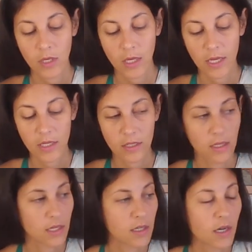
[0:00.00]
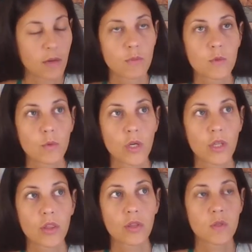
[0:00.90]
And it, it comes
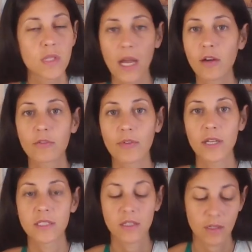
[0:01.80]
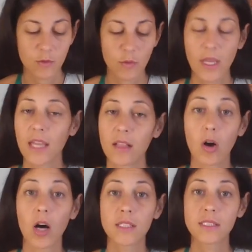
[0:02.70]
with sacrifice, it comes with a
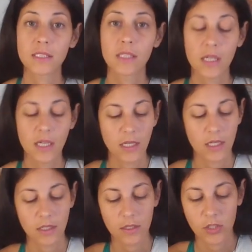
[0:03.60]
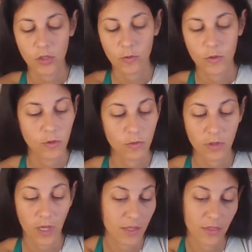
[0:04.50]
loss. You know, you'll,
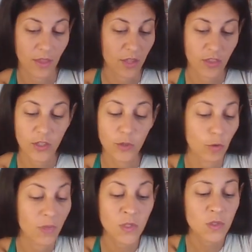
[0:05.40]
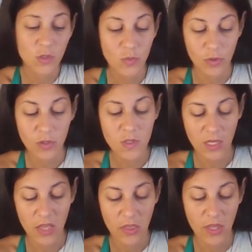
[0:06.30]
I, I think you'll miss this
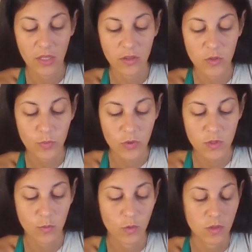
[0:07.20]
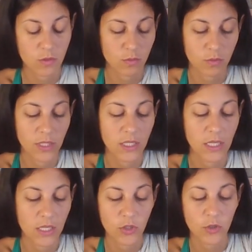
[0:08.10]
person. I think this person was
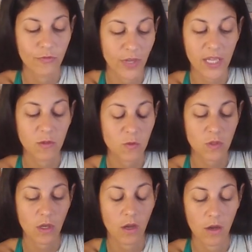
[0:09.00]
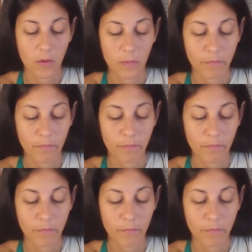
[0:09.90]
really in your veins. Um,